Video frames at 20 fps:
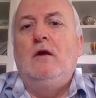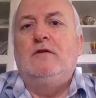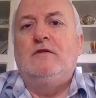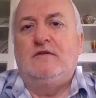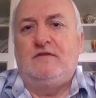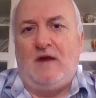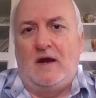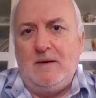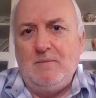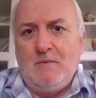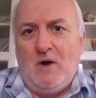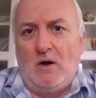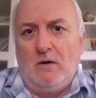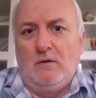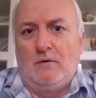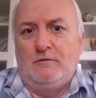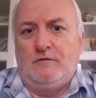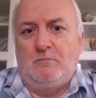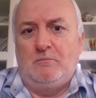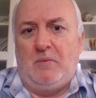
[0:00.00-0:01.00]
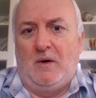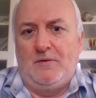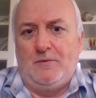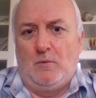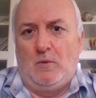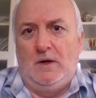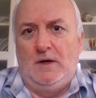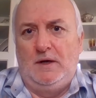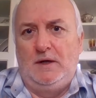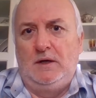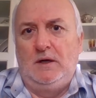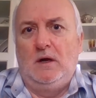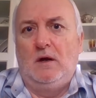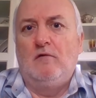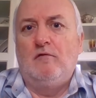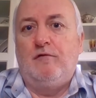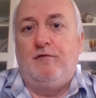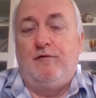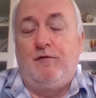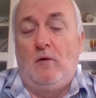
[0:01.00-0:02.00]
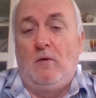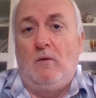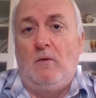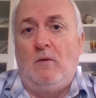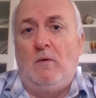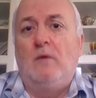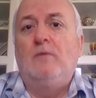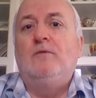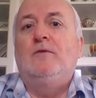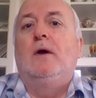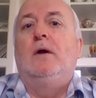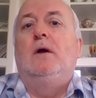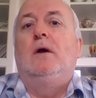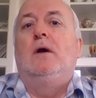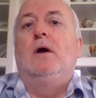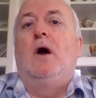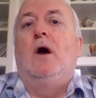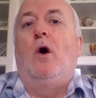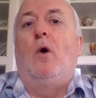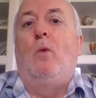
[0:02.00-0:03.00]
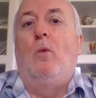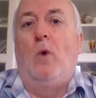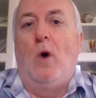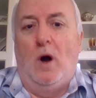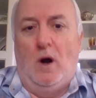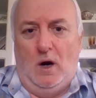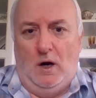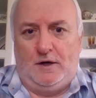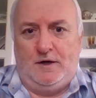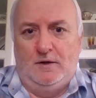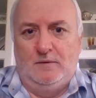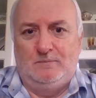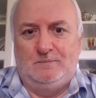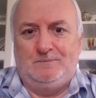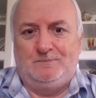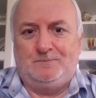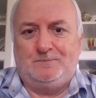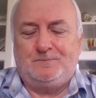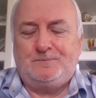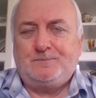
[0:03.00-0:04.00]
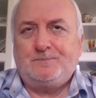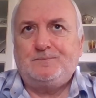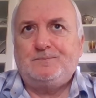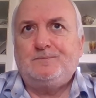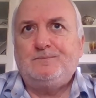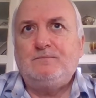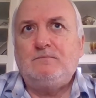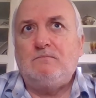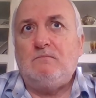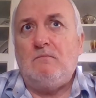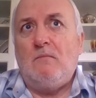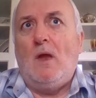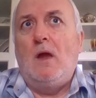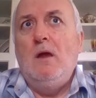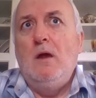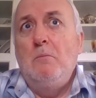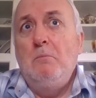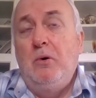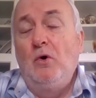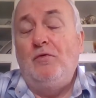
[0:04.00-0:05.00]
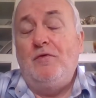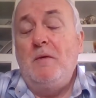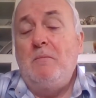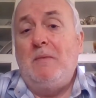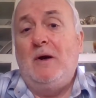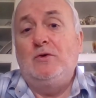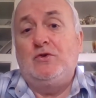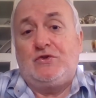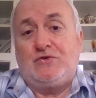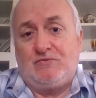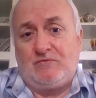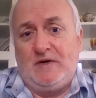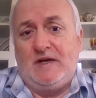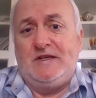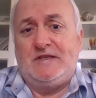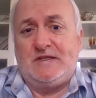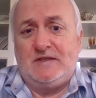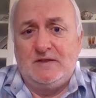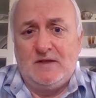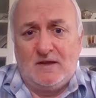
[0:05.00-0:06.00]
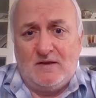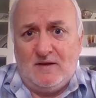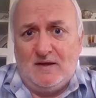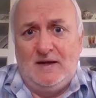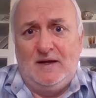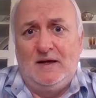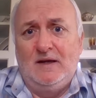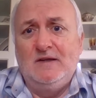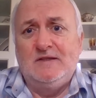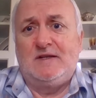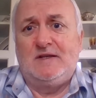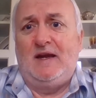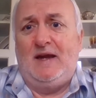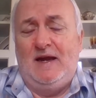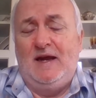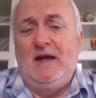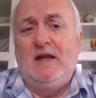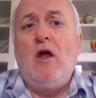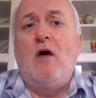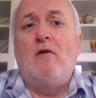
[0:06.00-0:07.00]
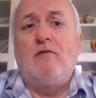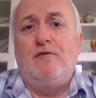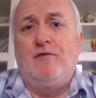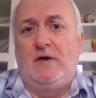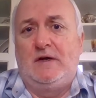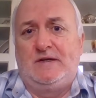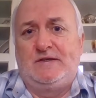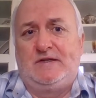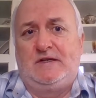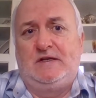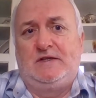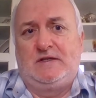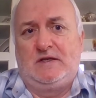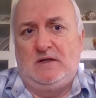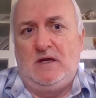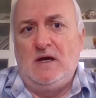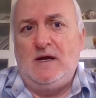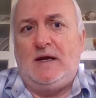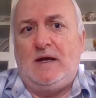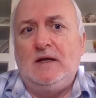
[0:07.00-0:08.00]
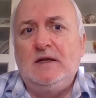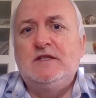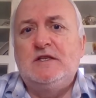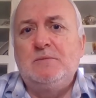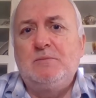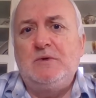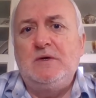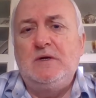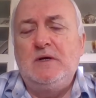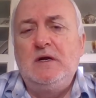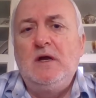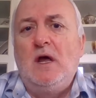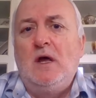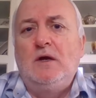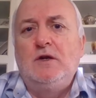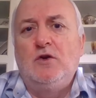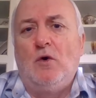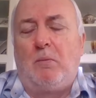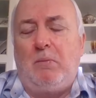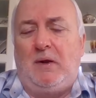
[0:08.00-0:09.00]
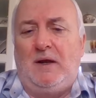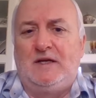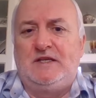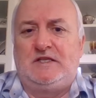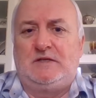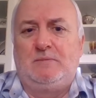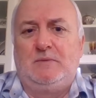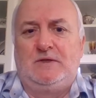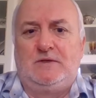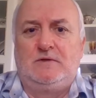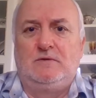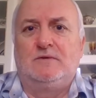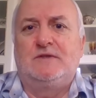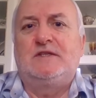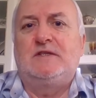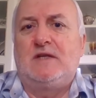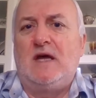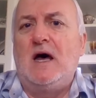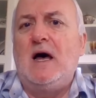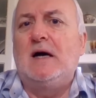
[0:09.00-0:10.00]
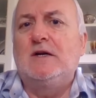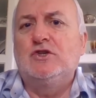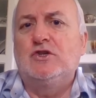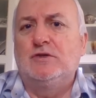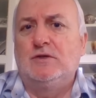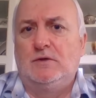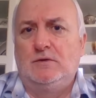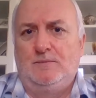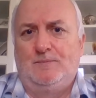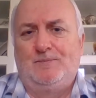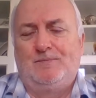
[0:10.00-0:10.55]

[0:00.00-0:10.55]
Same goes, by the way, for work. Put the most recent things in first. It's likely to be your placement, your stage.